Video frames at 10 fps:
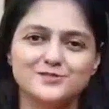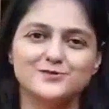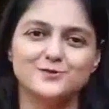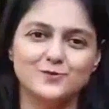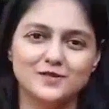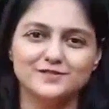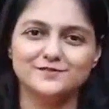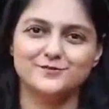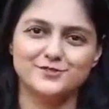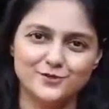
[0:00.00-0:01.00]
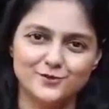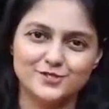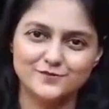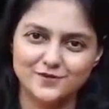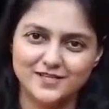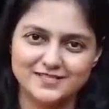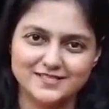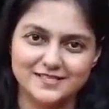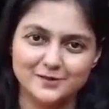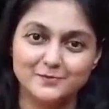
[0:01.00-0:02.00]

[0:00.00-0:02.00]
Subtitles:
to know what the future holds for us,